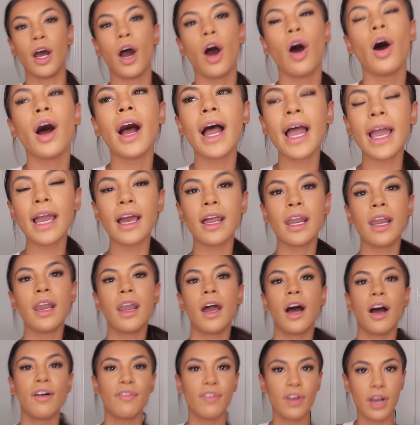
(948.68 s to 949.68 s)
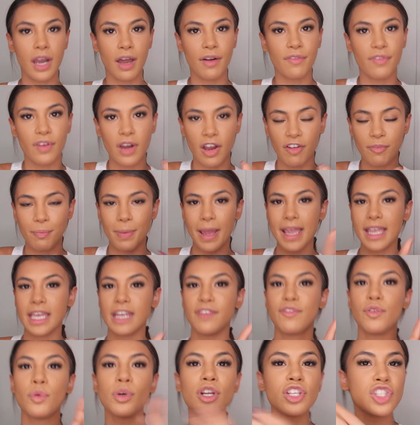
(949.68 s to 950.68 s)
I love baking.
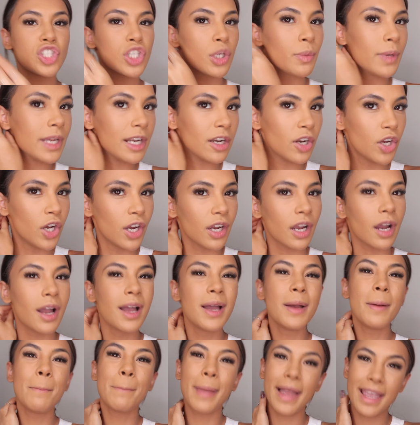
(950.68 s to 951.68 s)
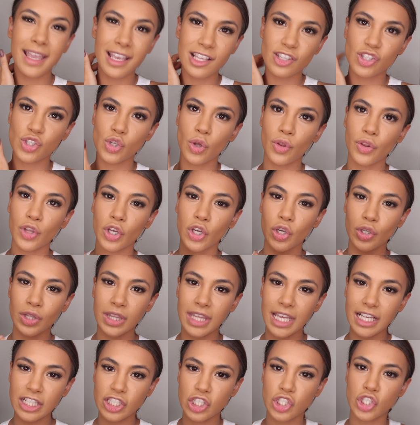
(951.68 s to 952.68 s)
If you want a dewy look, baking's not the good
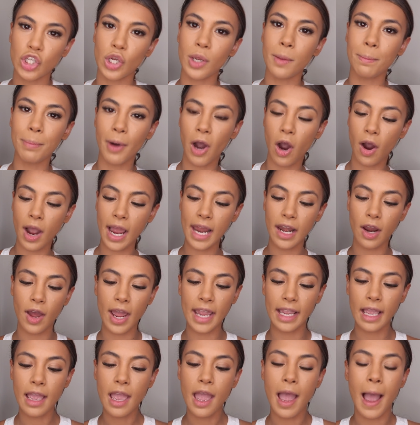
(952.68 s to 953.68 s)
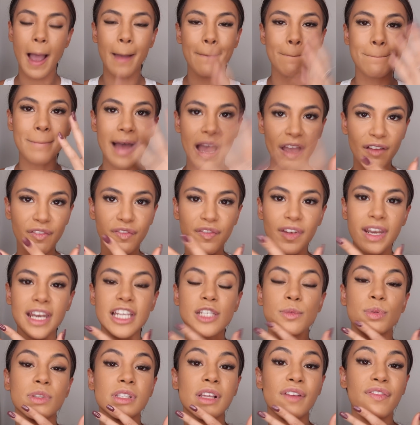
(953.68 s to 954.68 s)
thing to do, but I like a matte finish
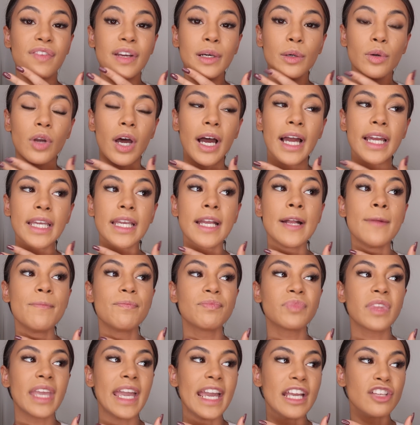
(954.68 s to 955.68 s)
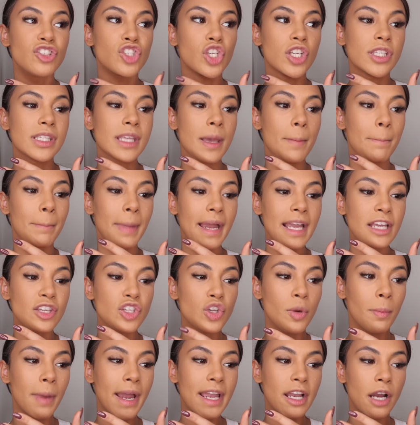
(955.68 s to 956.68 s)
because I feel like it just makes
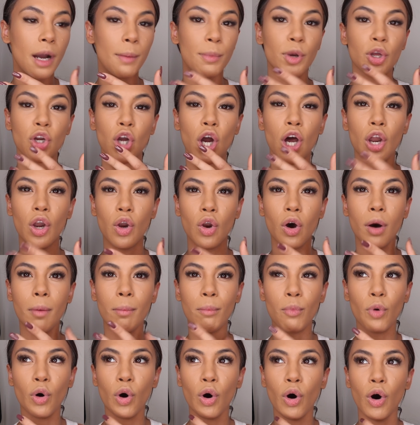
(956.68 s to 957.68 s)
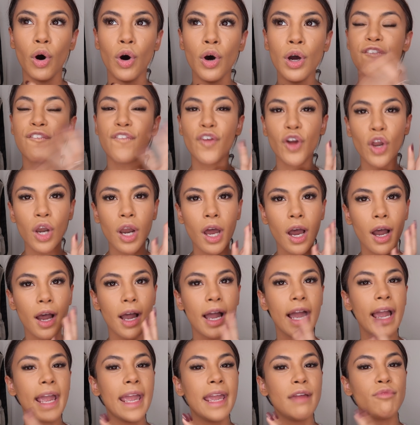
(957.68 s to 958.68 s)
your makeup look a lot more
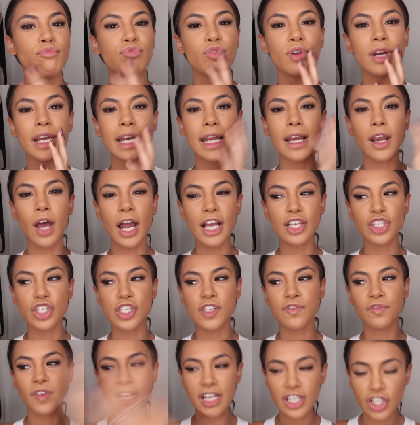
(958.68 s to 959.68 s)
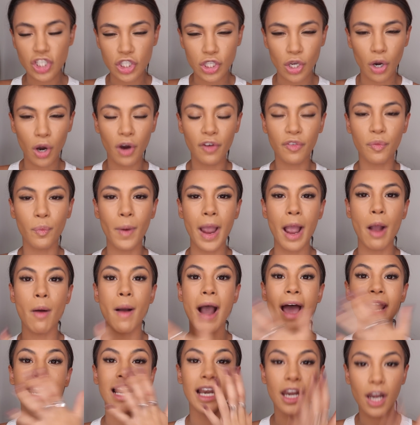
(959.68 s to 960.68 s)
fuller. It really like just finishes it off well
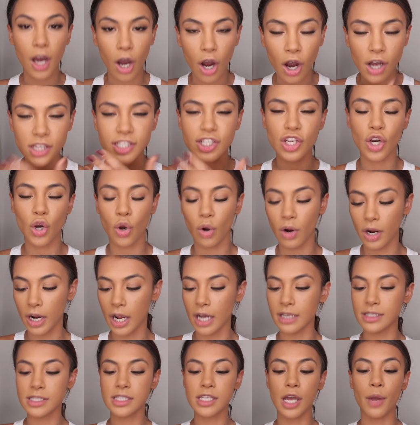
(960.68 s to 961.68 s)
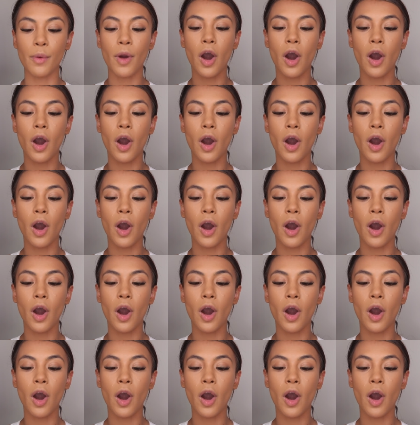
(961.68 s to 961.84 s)
and it lasts longer. So